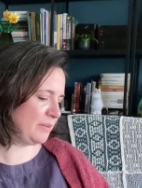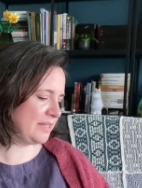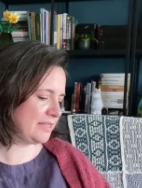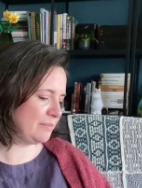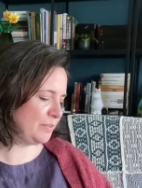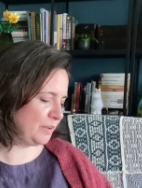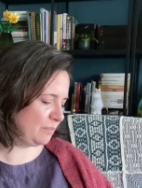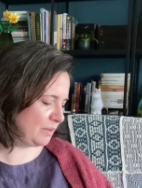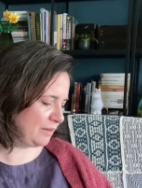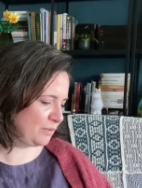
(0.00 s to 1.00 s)
at some point,
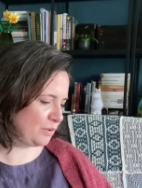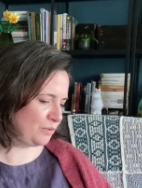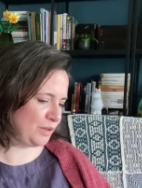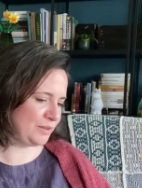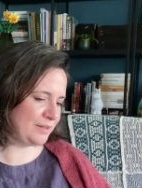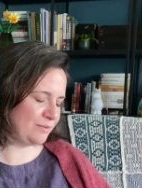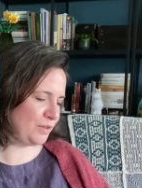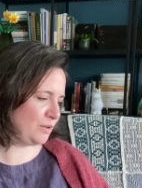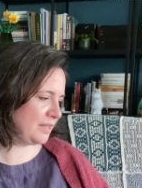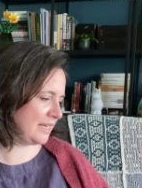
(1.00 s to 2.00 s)
but I've got a
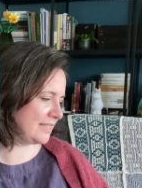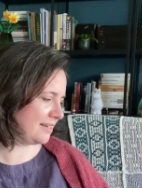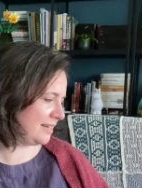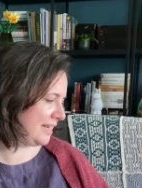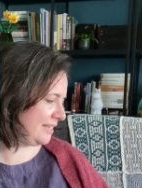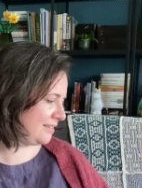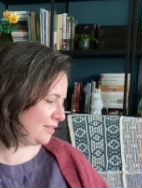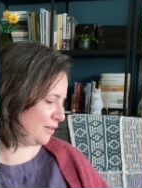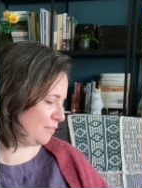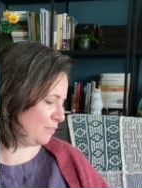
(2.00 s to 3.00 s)
few things that I need to
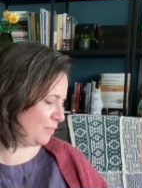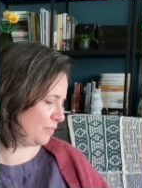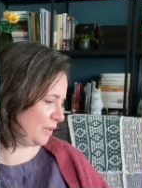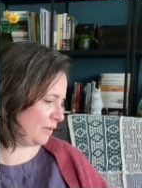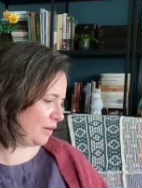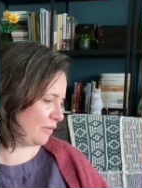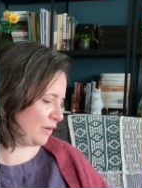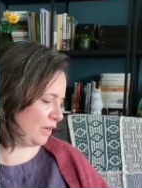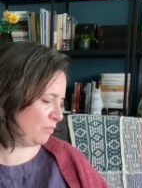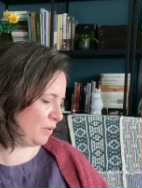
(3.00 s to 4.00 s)
do that have
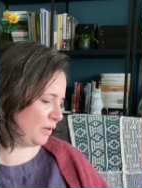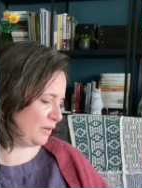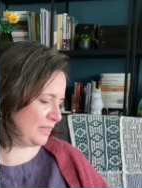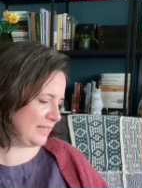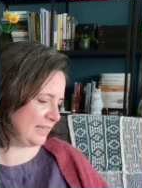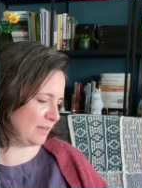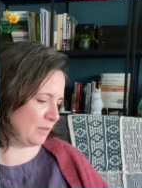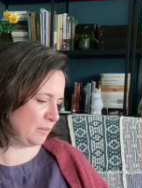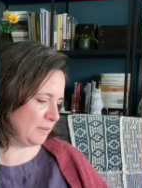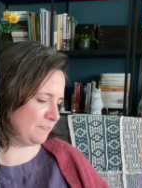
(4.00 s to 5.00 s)
higher priority at the
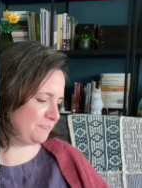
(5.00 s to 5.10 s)
moment.